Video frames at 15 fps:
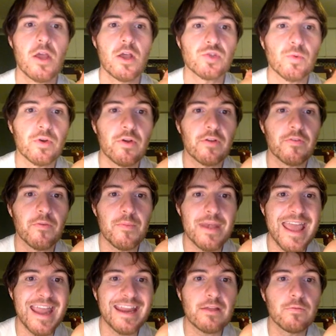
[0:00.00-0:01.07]
So we're going from
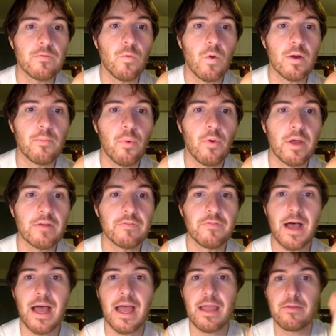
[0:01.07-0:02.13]
negative
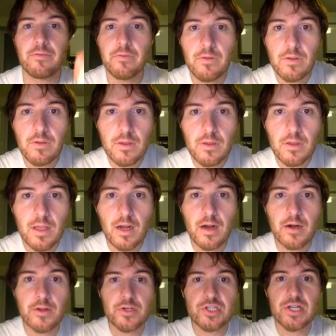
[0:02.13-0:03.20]
1.5, and I'm
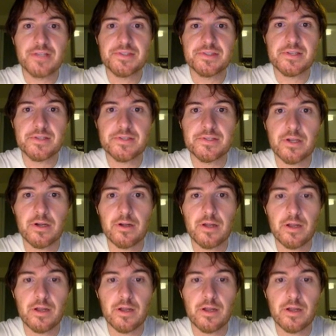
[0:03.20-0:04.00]
going to adjust this here.